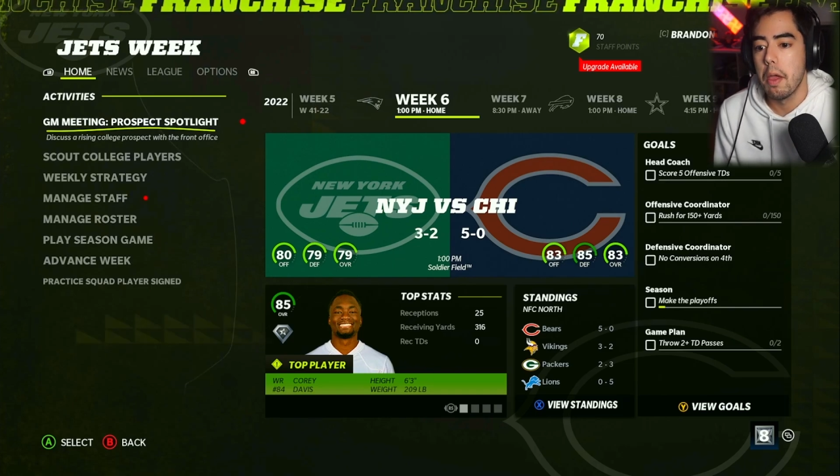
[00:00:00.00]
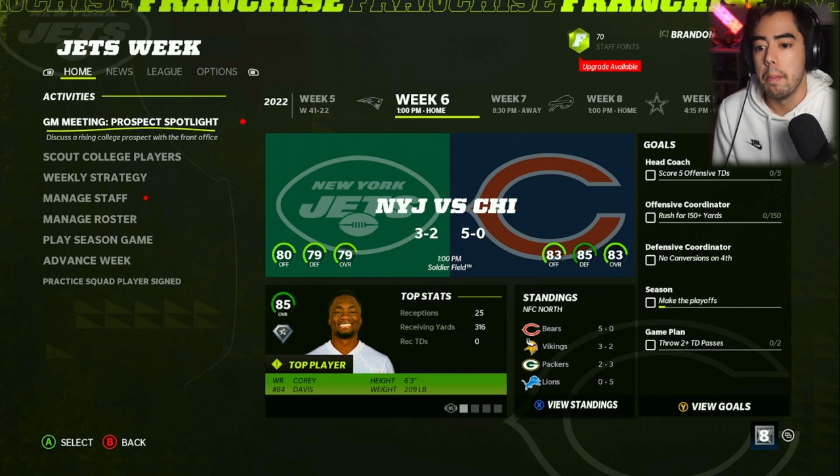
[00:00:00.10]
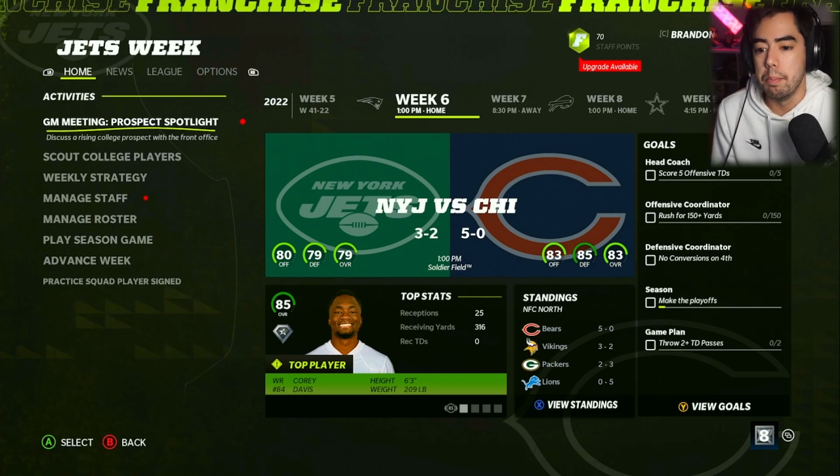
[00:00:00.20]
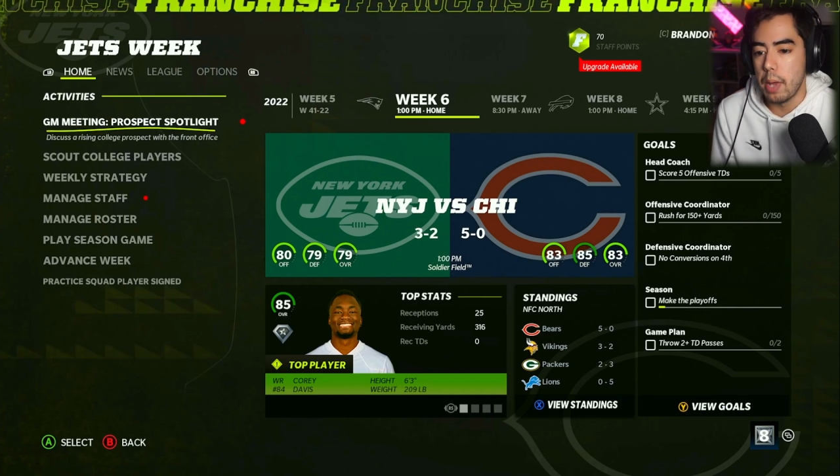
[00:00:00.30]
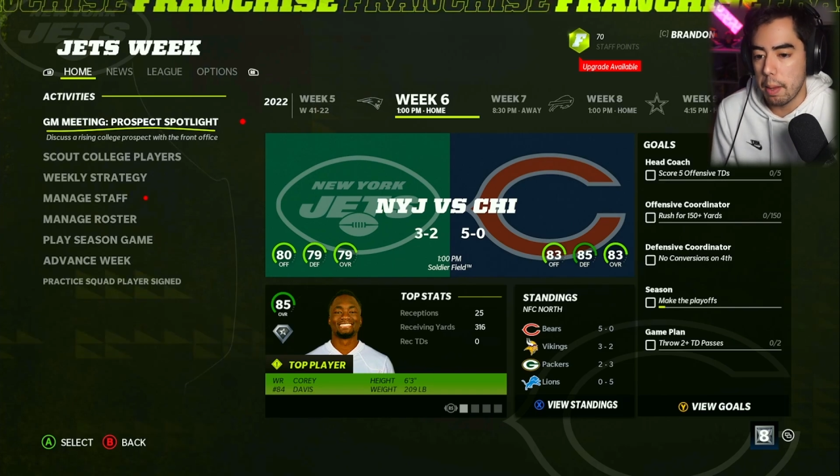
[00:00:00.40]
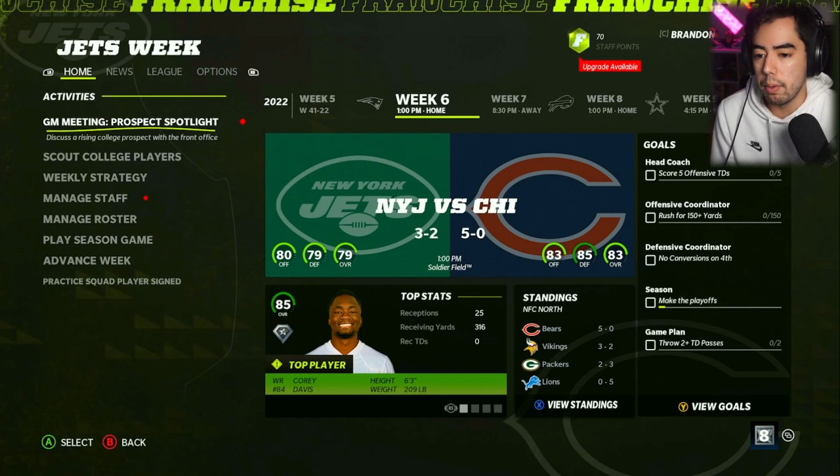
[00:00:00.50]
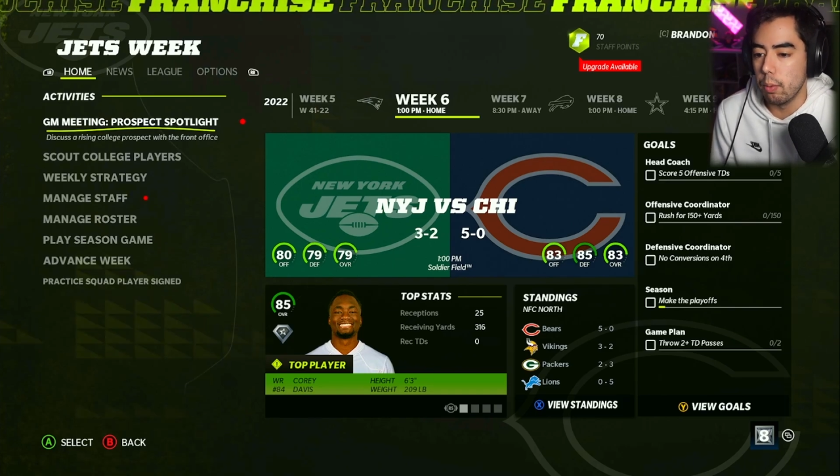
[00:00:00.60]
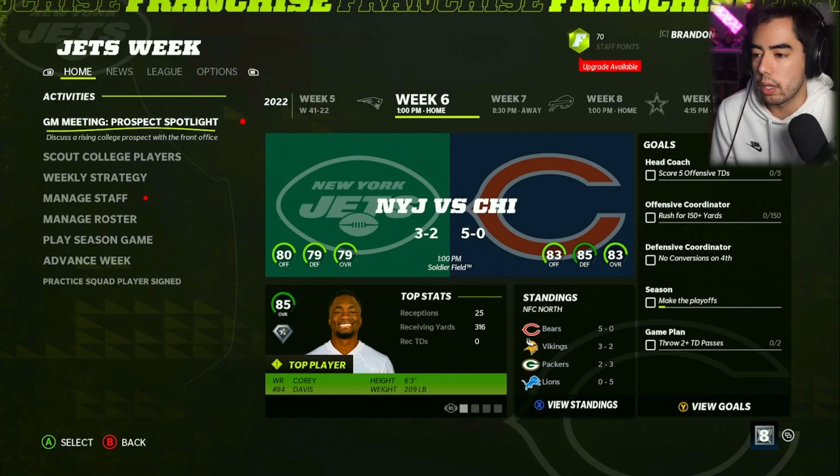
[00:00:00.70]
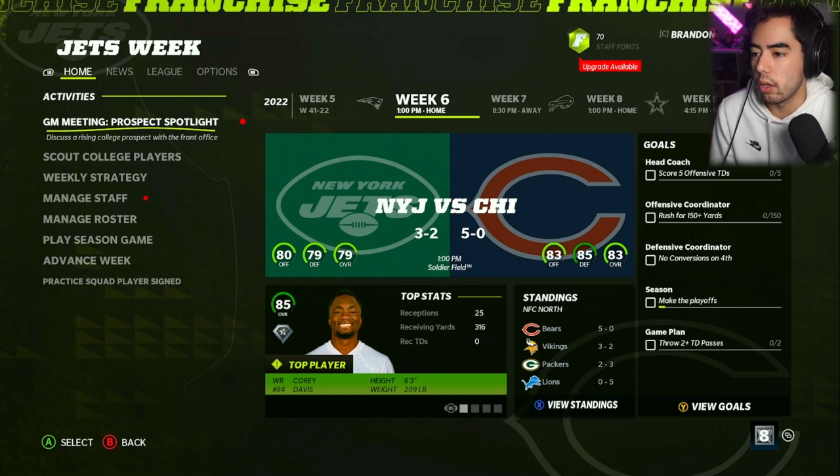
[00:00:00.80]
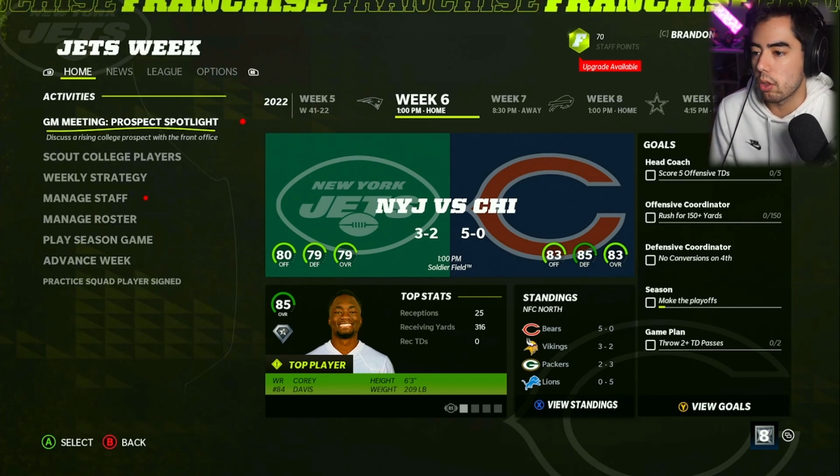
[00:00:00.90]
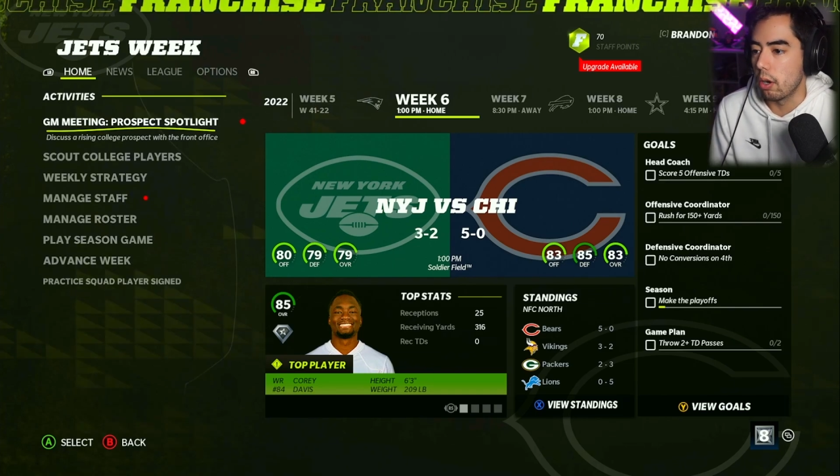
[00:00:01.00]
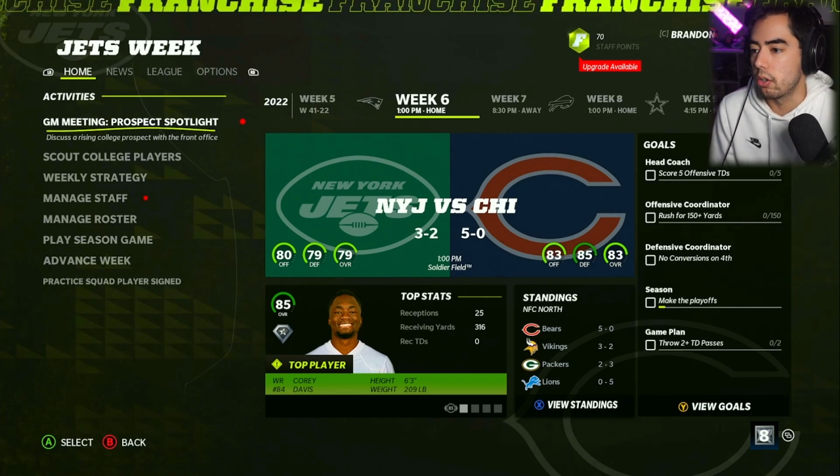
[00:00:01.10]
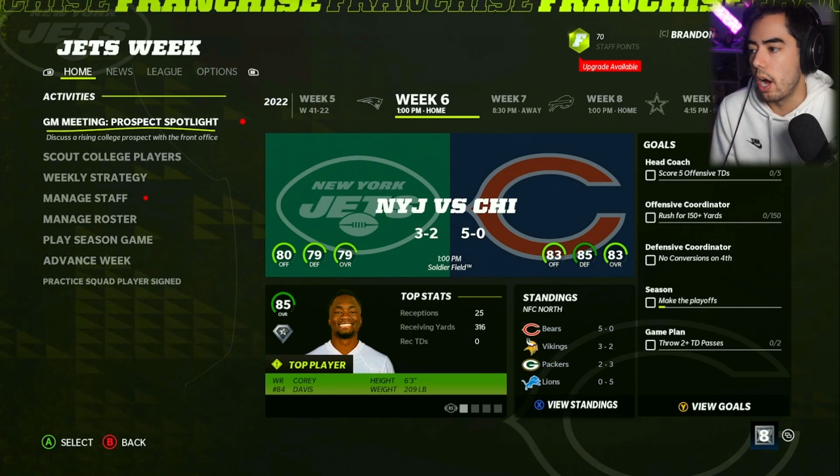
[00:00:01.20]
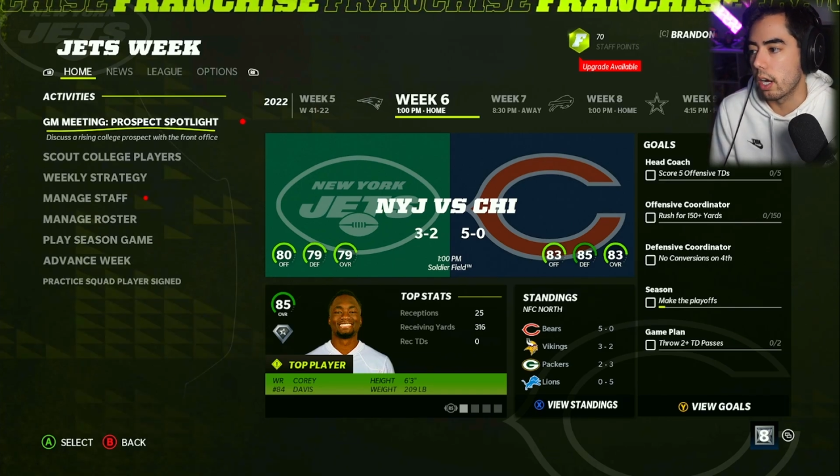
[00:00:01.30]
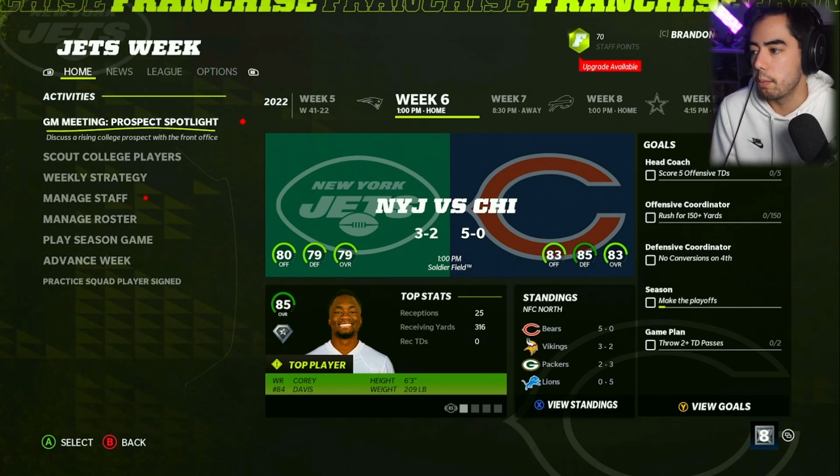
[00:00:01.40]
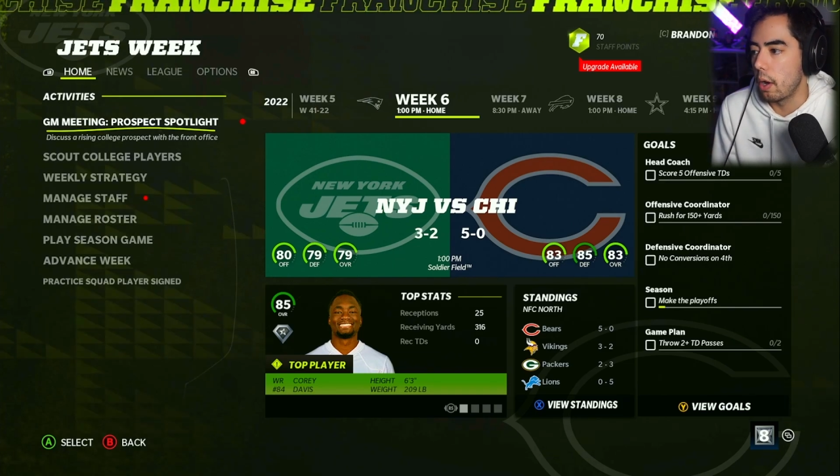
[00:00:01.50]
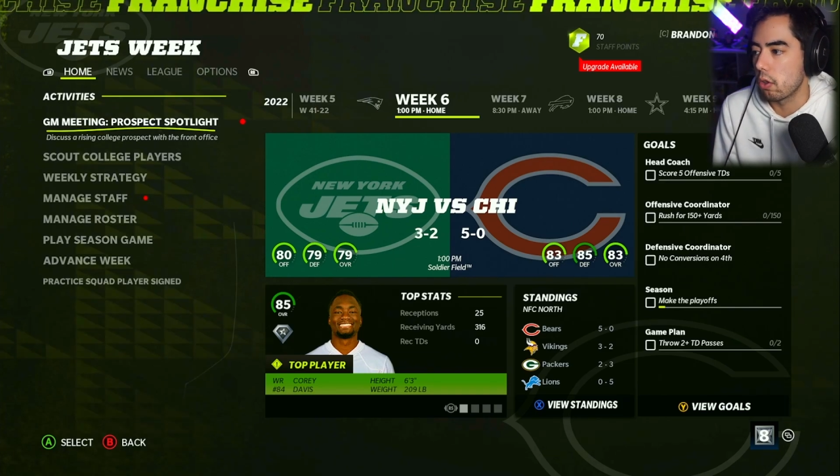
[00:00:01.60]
maybe we can start talking about